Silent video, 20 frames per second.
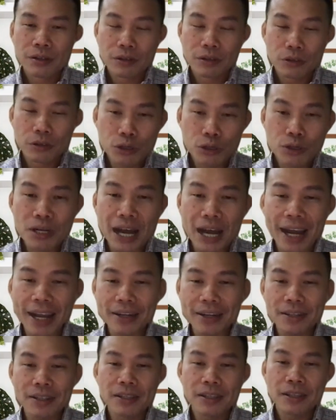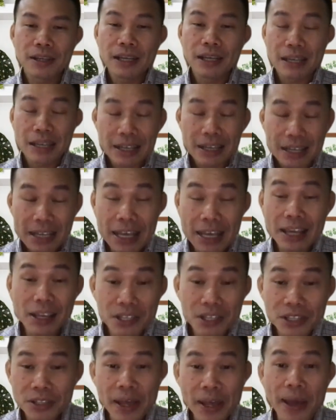to night. He
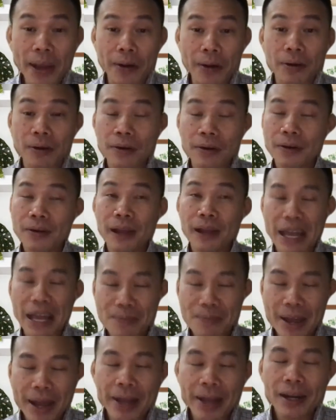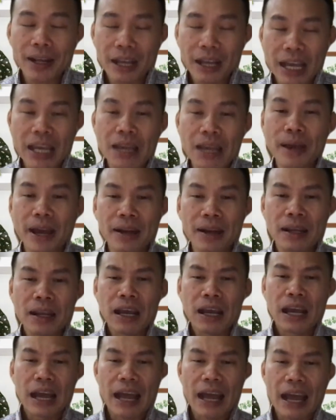is there. Amen. Amen.
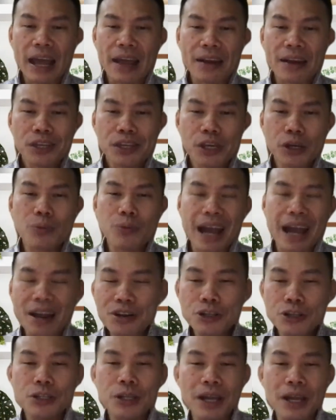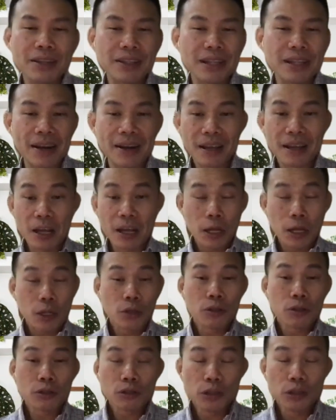And here we understand that
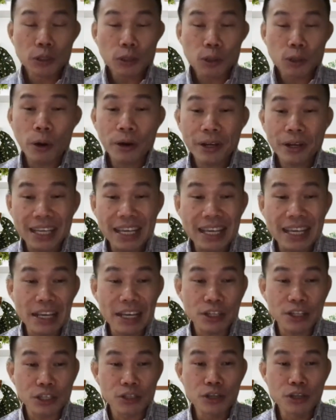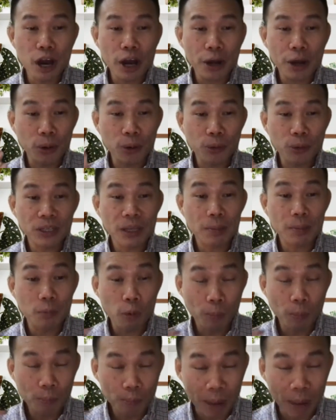the Lord, he is not only
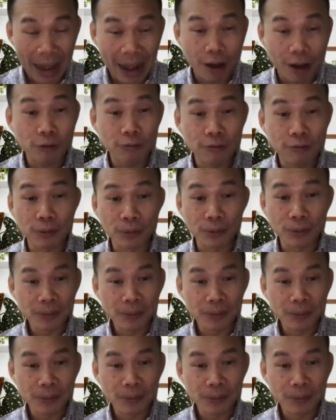powerful,